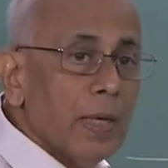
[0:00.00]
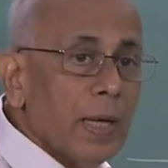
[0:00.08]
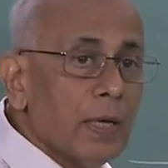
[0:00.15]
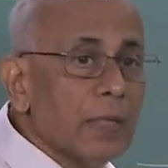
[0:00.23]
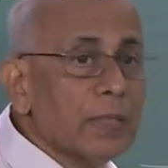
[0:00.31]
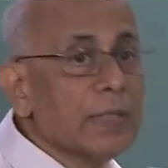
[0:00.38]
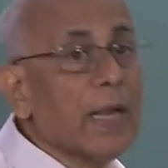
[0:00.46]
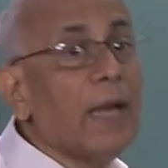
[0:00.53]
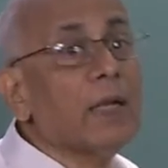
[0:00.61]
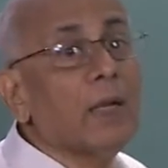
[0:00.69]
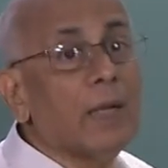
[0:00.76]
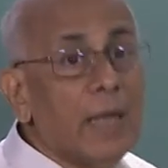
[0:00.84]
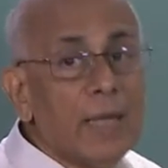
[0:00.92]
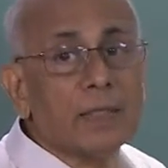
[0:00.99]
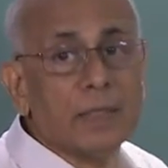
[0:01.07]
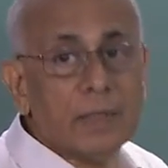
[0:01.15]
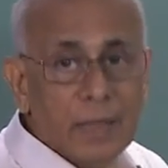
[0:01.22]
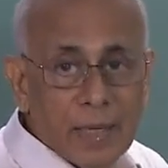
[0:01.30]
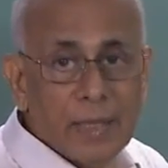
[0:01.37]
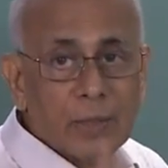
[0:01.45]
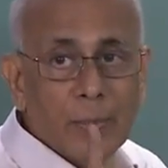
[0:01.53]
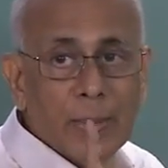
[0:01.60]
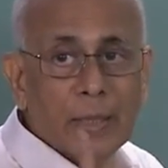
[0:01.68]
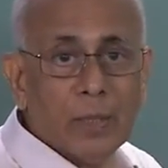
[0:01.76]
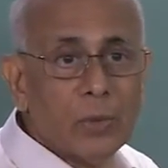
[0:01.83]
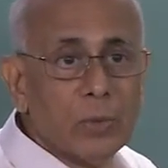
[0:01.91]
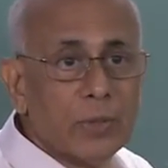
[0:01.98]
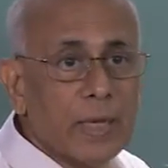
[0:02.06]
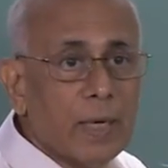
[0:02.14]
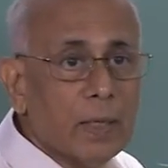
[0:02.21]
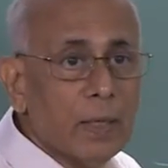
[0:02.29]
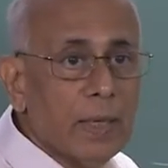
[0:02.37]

it will scatter less. I expect it to scatter